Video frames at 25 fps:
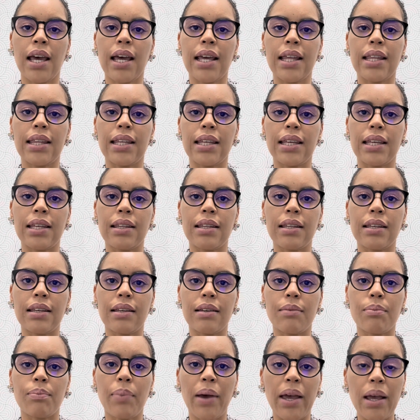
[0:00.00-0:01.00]
the
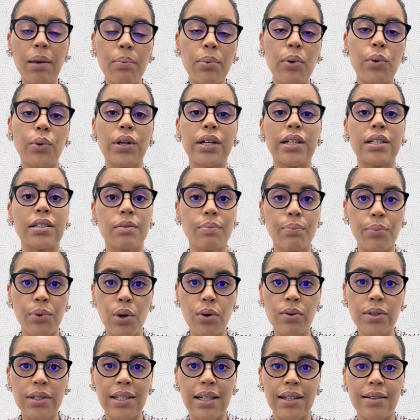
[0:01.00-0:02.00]
paperwork is
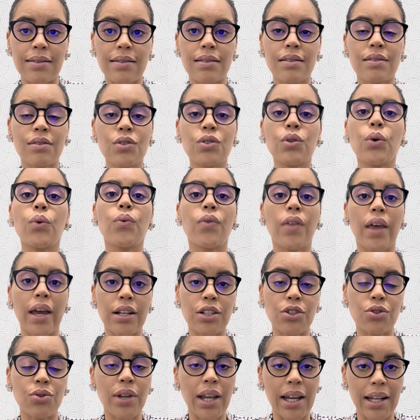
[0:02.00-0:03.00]
processed so
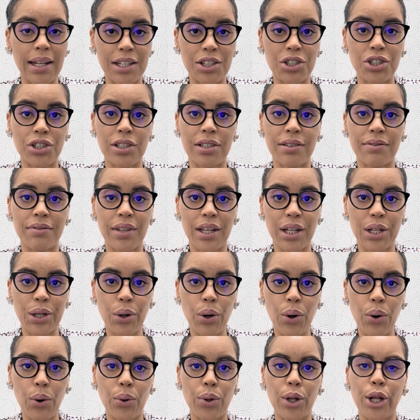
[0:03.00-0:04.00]
that you can achieve that
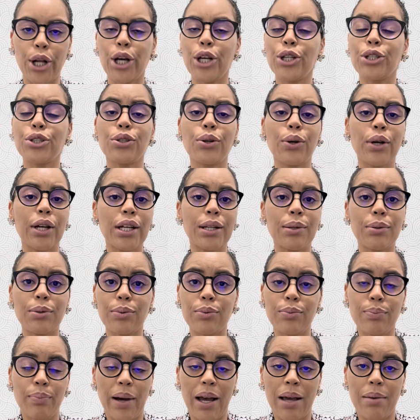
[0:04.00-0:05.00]
goal. So
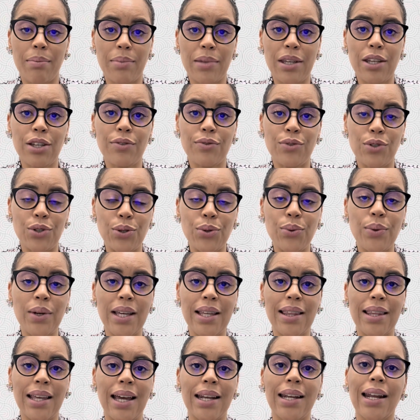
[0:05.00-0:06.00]
by me doing
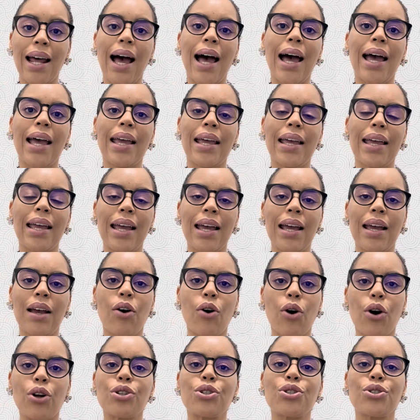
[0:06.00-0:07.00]
that, I
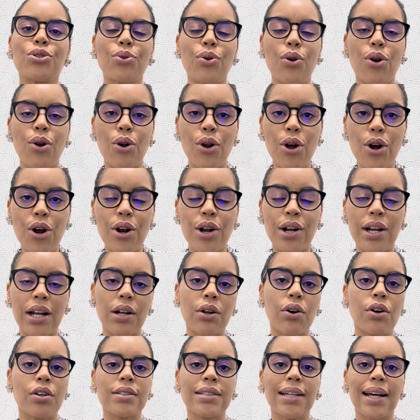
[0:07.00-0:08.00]
got to learn and
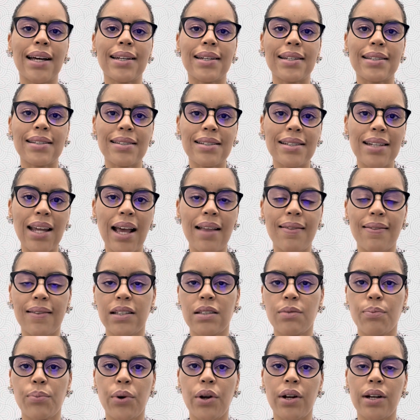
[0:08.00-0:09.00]
got to understand these
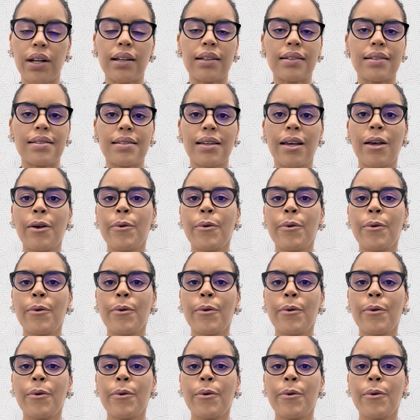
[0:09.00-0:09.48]
products,